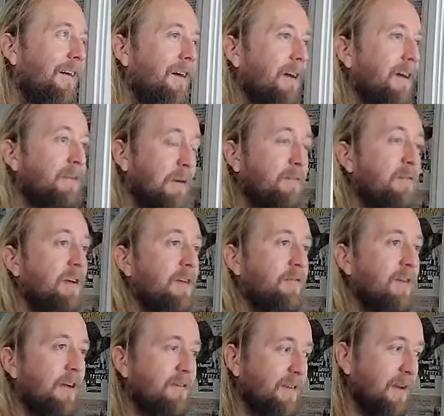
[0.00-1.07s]
Especially if
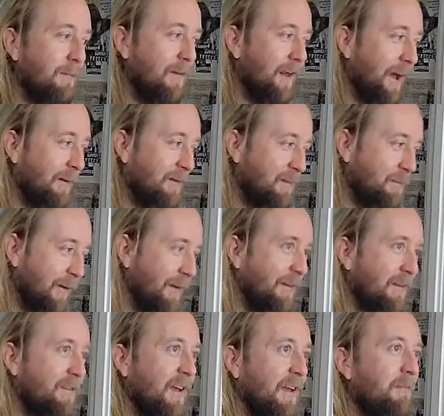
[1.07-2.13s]
you have somebody else playing
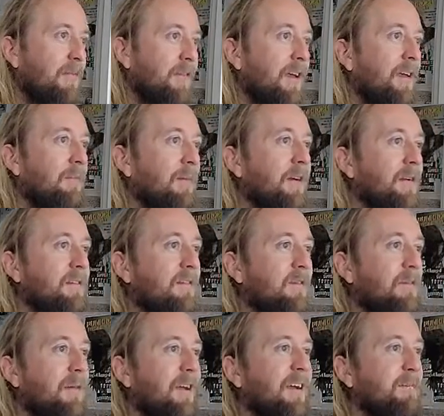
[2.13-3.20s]
the same thing, because if
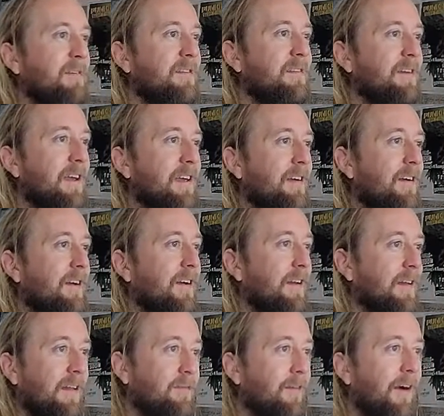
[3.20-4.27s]
you make a mistake,
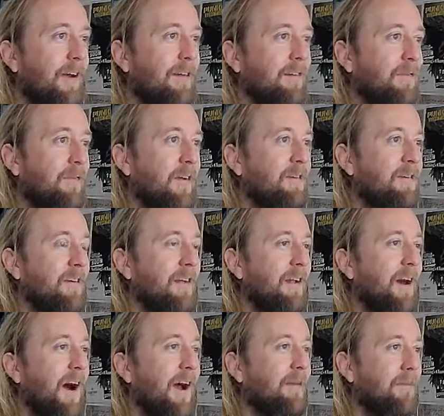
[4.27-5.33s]
that's fine, just fix it and
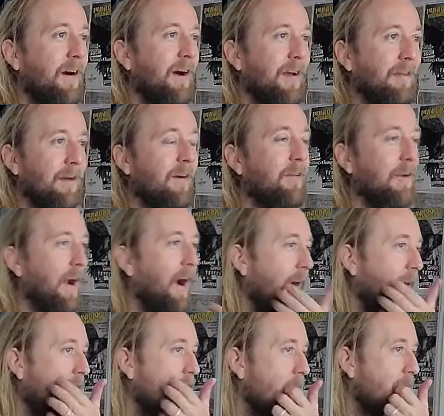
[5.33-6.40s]
hide behind the other
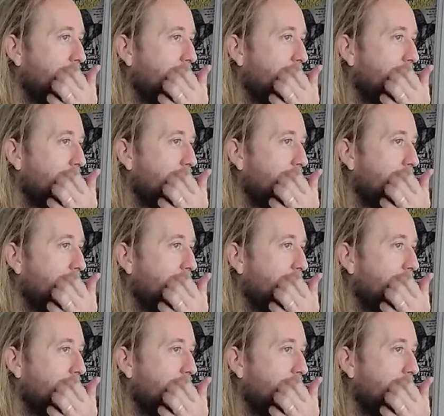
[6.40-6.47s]
guy.